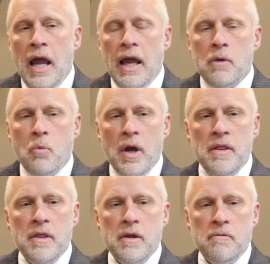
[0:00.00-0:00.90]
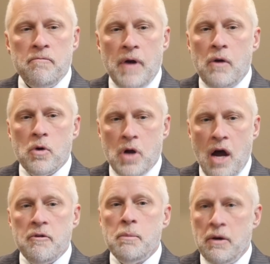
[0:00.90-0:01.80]
And when the federal
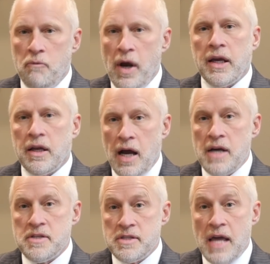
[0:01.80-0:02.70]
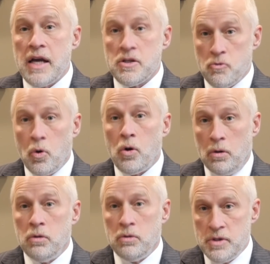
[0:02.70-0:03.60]
government recognizes that as rural,